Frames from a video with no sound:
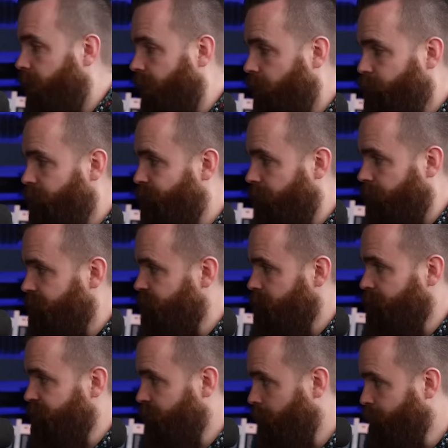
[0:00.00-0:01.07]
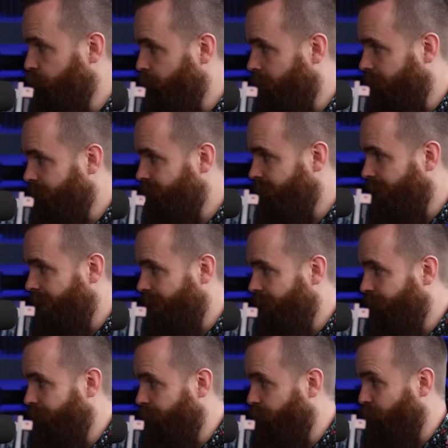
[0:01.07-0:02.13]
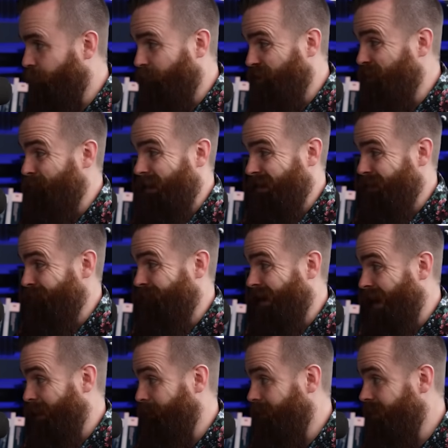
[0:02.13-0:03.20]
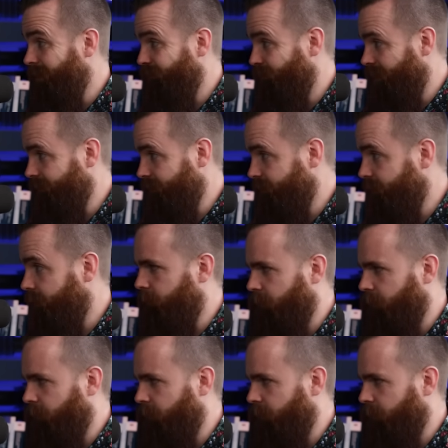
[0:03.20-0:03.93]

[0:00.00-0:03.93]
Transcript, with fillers: And we found some subdomains and their respective IP addresses.